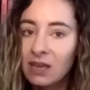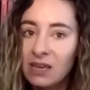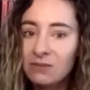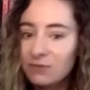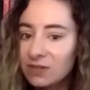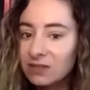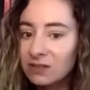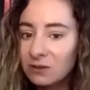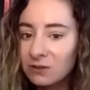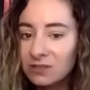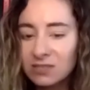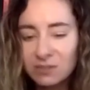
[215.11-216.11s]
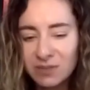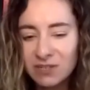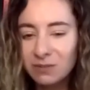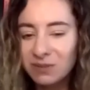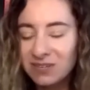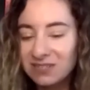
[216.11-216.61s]
it really holds a
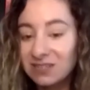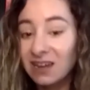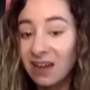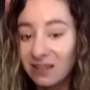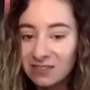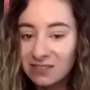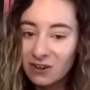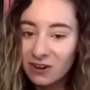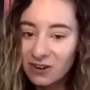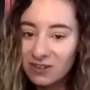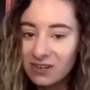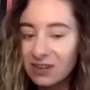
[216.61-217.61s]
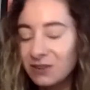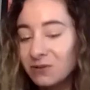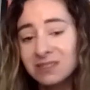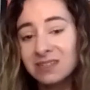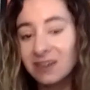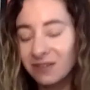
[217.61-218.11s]
special place in Ali's heart, and you
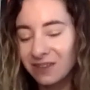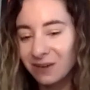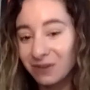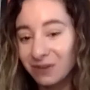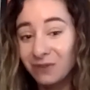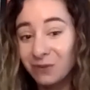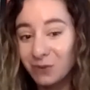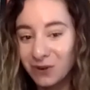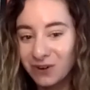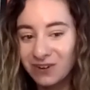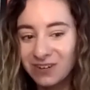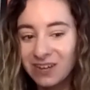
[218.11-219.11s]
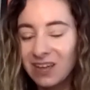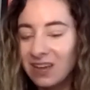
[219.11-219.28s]
can tell that with every word.